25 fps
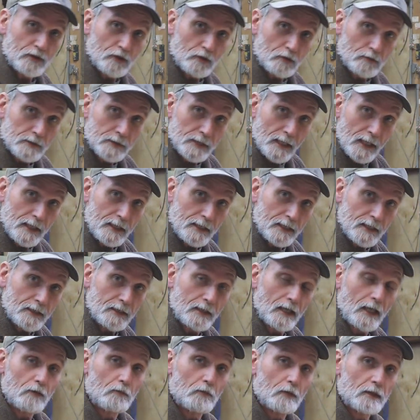created
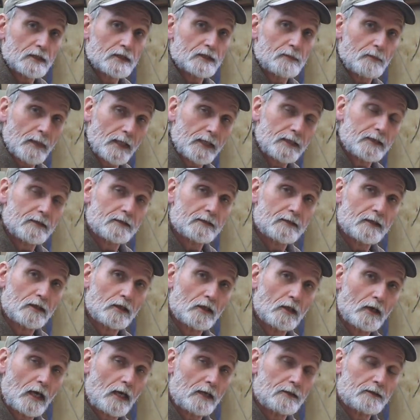that works better than
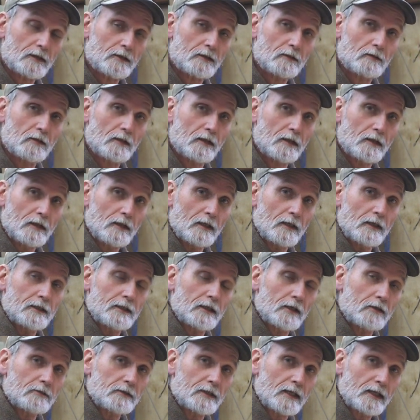the other
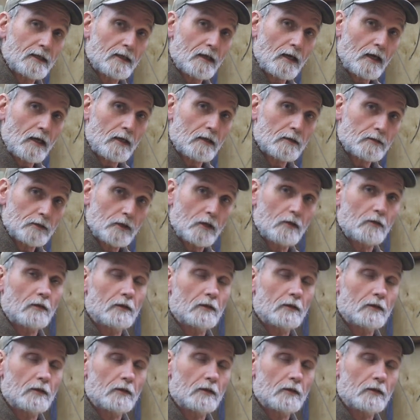tilting column,